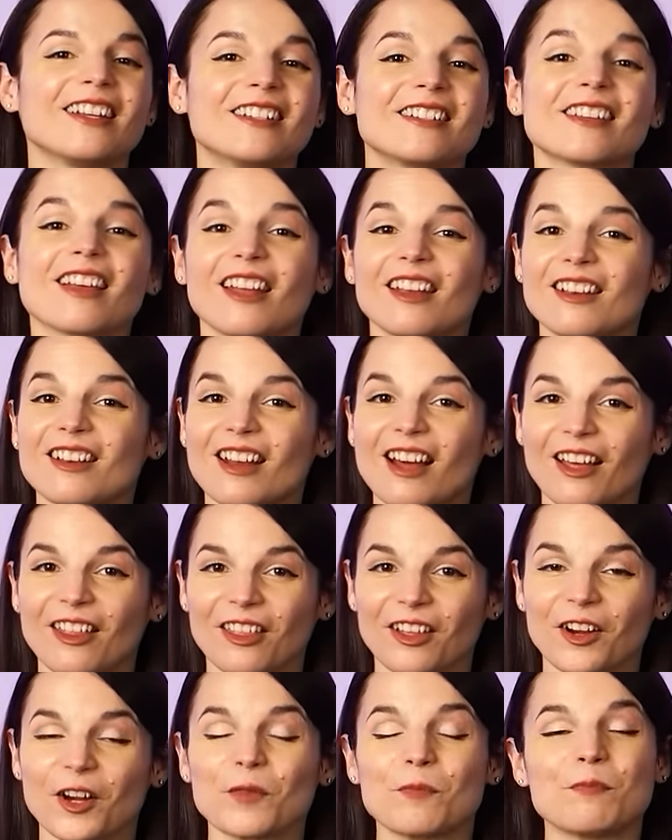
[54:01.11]
is
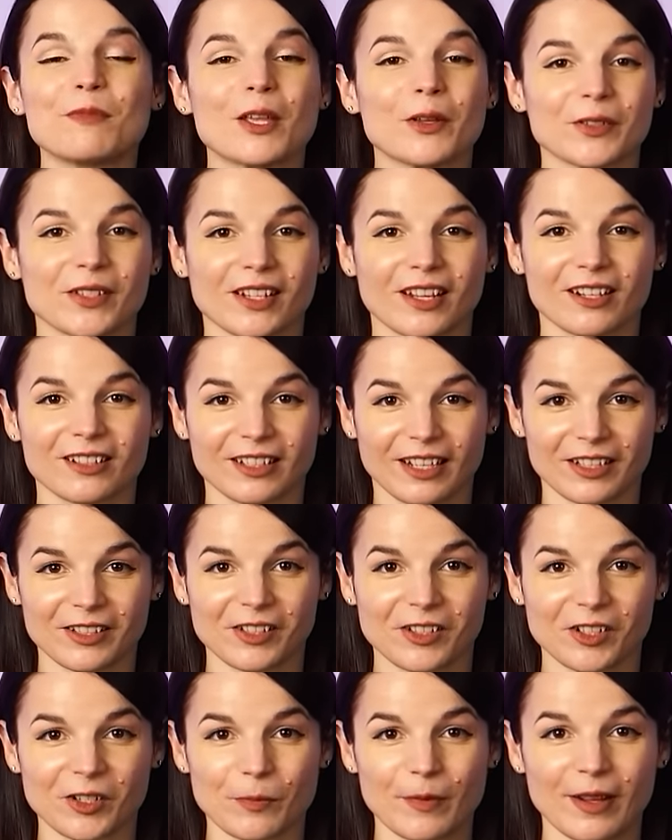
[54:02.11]
another musical
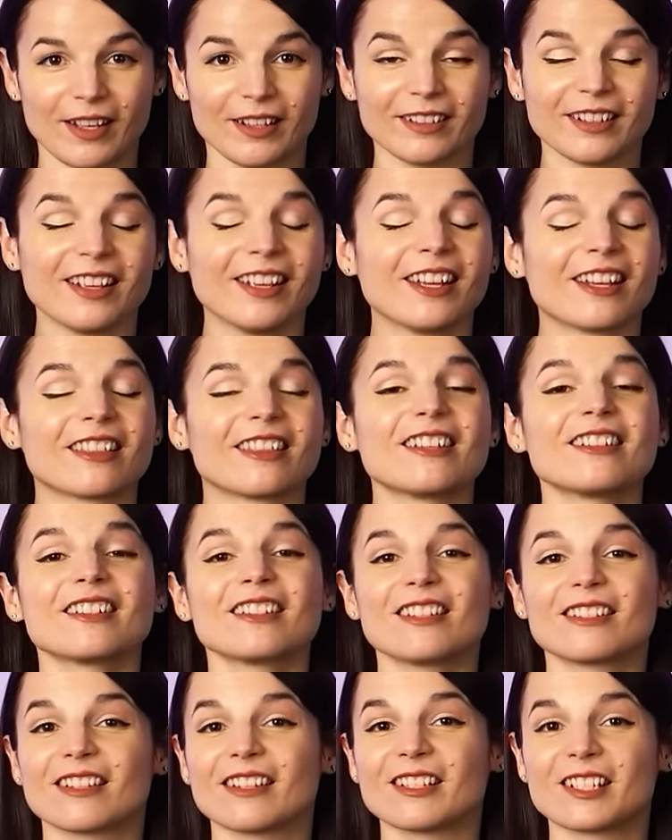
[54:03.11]
instrument. This
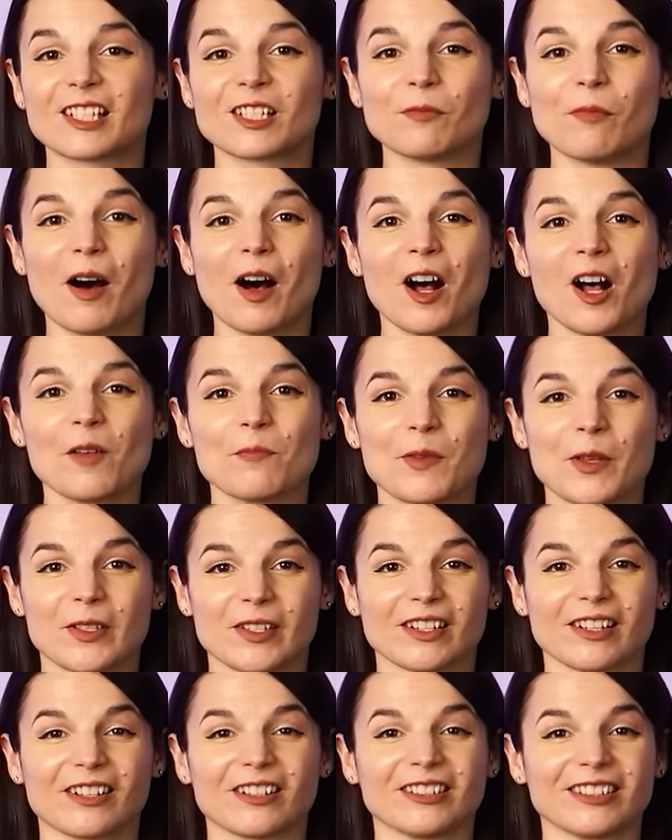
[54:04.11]
is a small
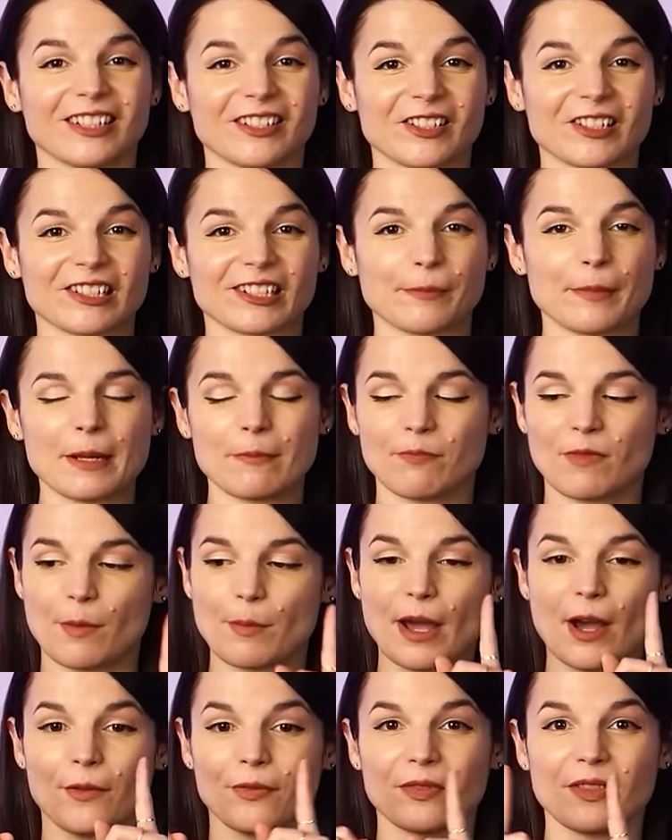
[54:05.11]
musical instrument,
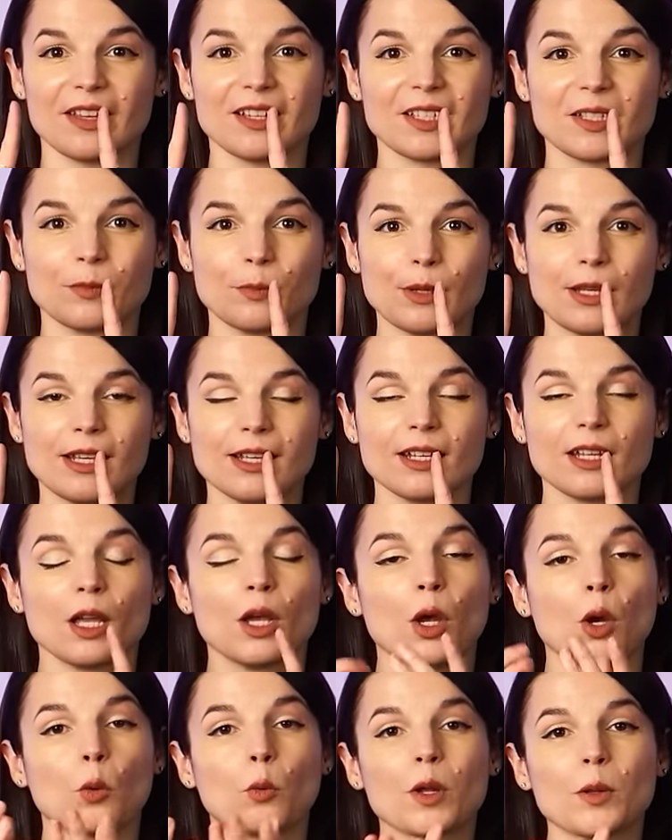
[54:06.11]
about this big.
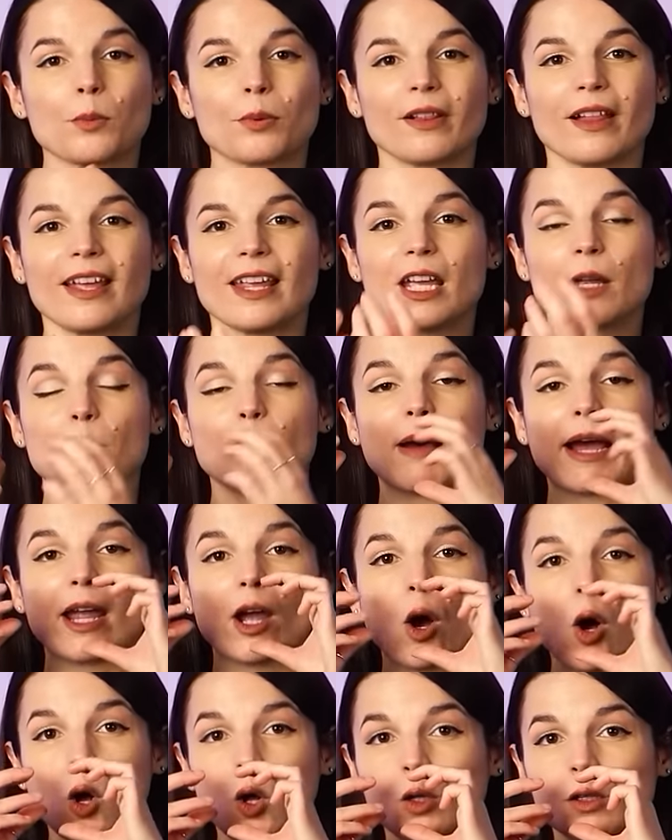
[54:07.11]
We play it by
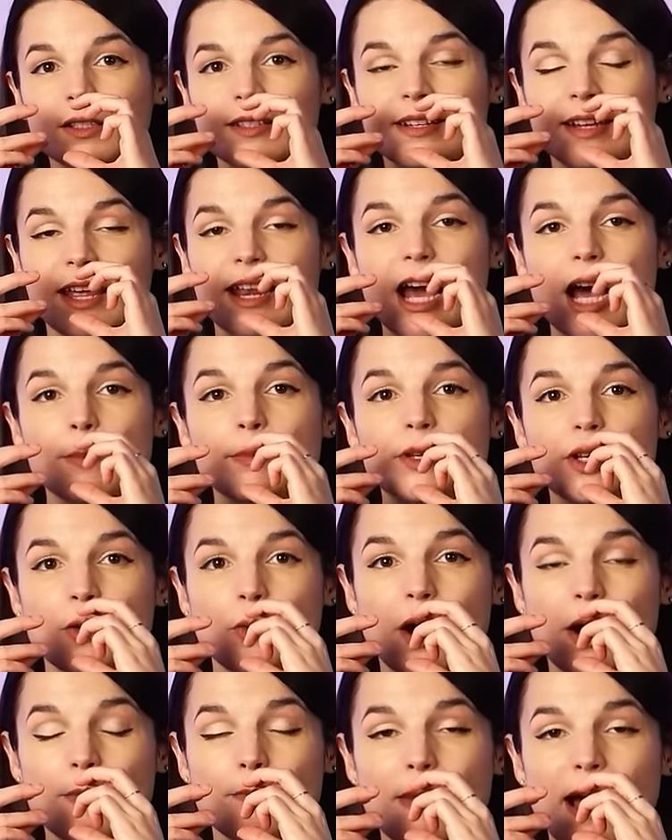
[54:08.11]
holding it up
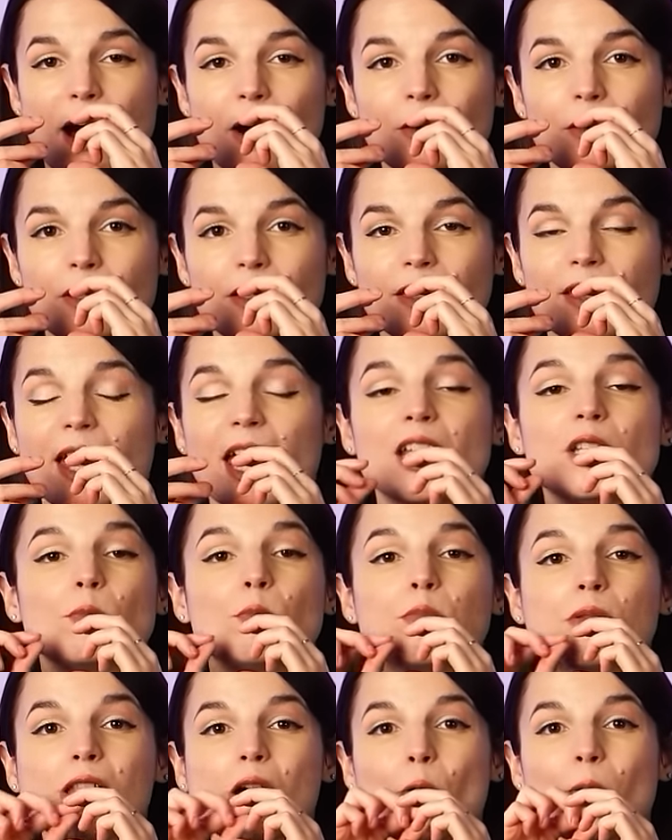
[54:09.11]
to our mouth
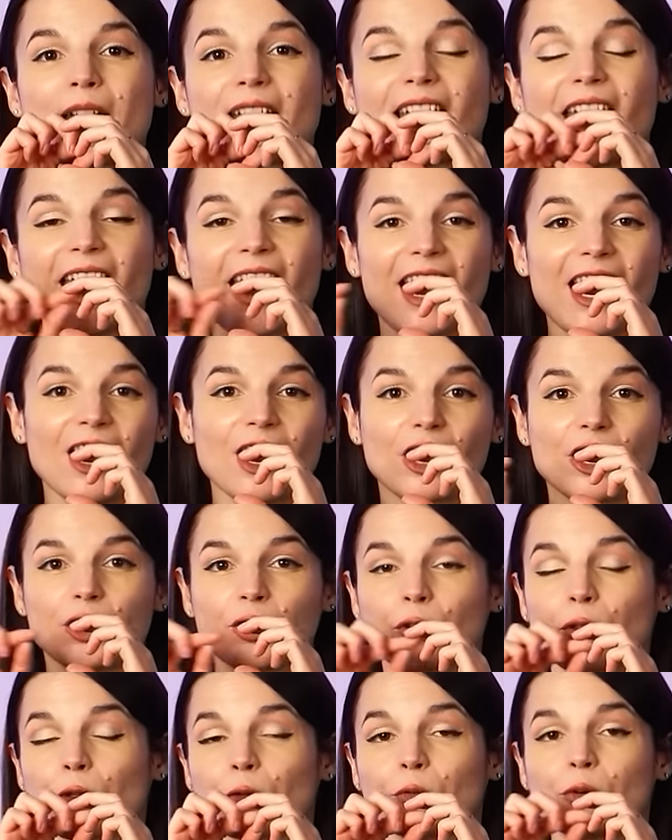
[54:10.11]
and blowing
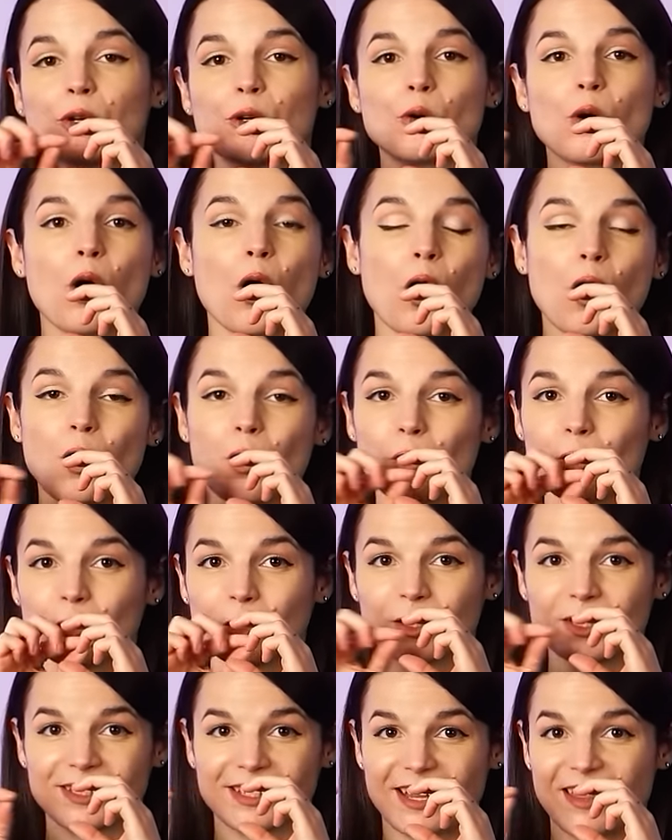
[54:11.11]
air through
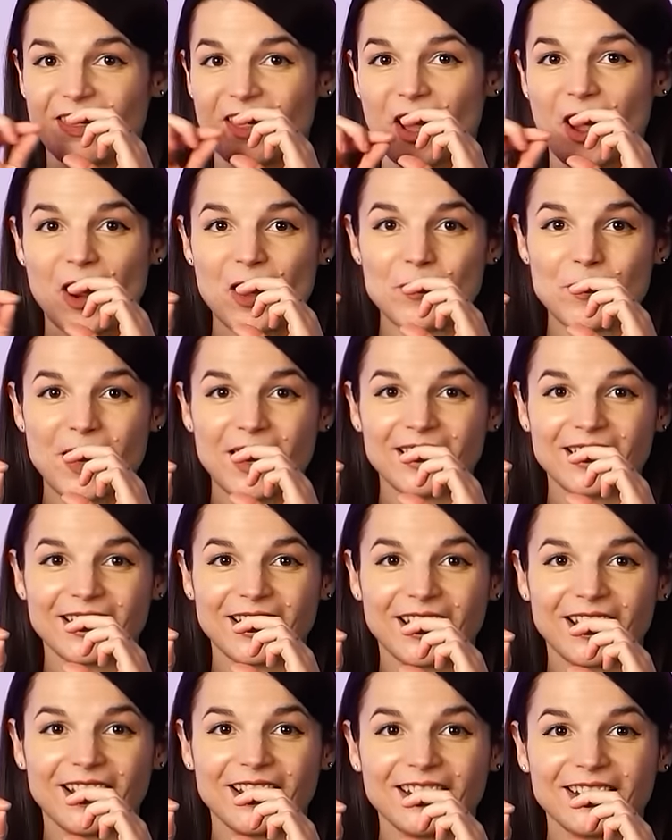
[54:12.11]
holes in the
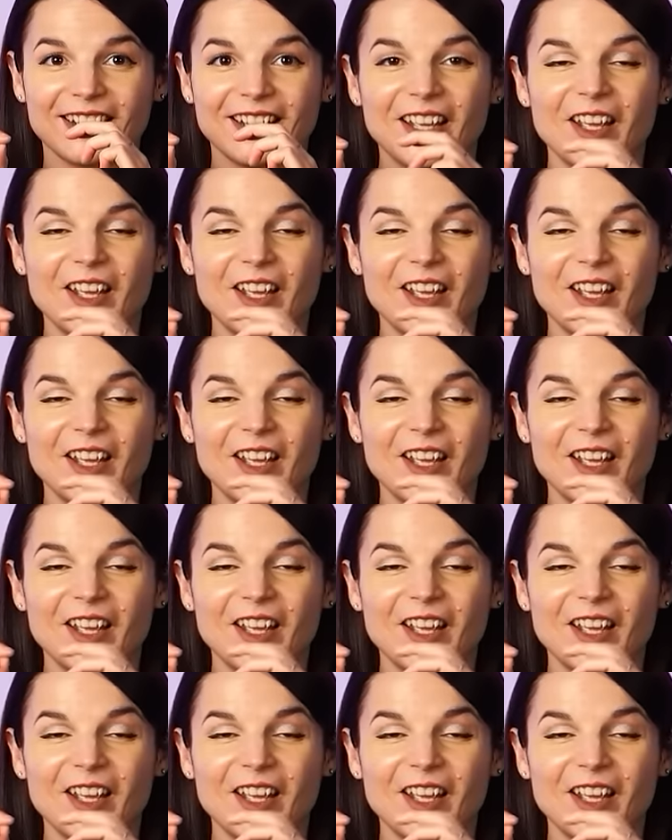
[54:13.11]
harmonica.